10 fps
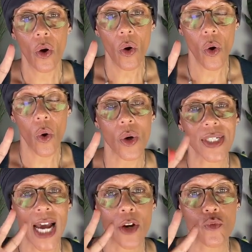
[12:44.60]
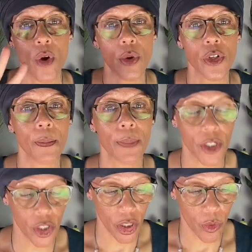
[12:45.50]
or down road number
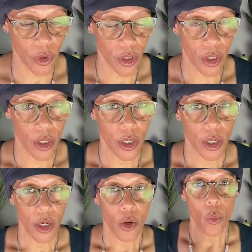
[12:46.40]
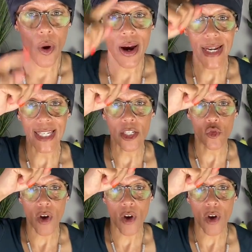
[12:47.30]
2? Where is this